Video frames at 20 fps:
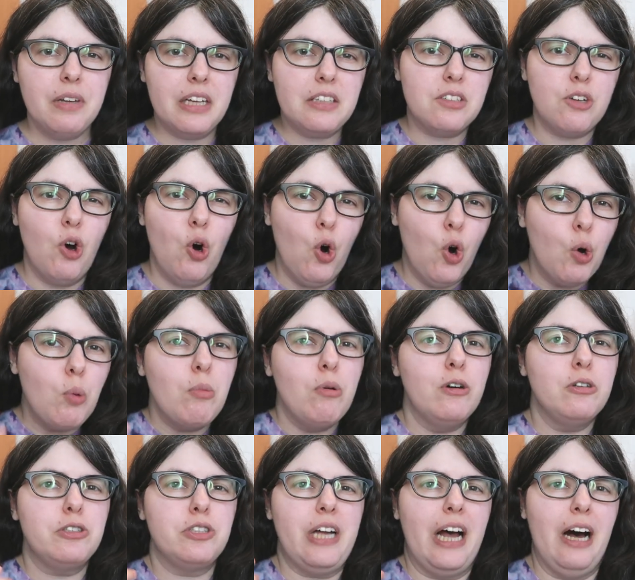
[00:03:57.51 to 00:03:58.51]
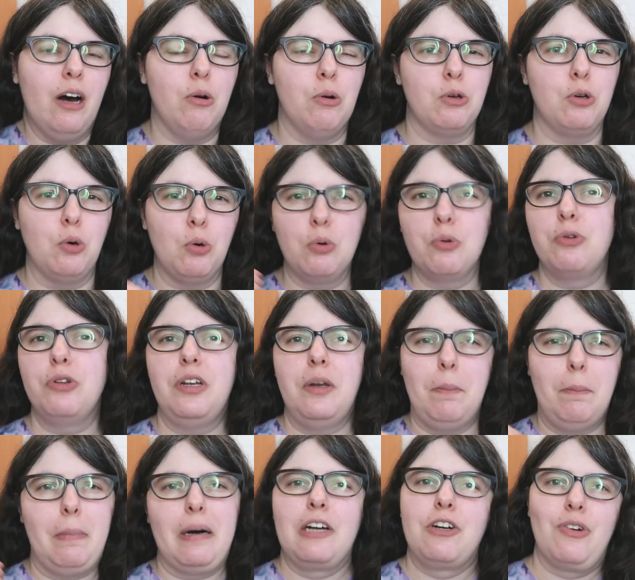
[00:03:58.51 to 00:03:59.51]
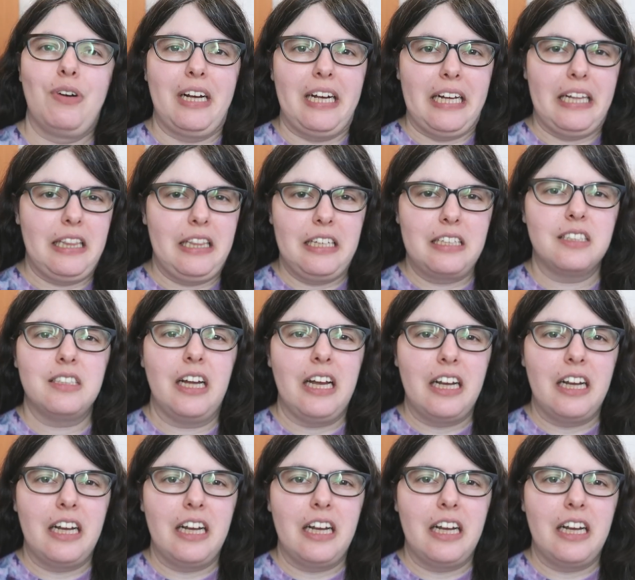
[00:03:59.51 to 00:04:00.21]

That's almost how golden buttery this